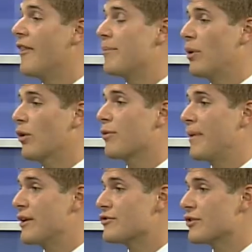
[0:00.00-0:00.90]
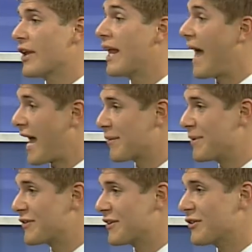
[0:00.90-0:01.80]
they both majored in ag
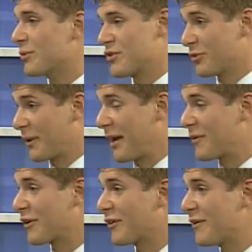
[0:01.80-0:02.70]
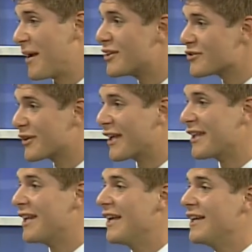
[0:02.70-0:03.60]
business, which is what I'm currently majoring in.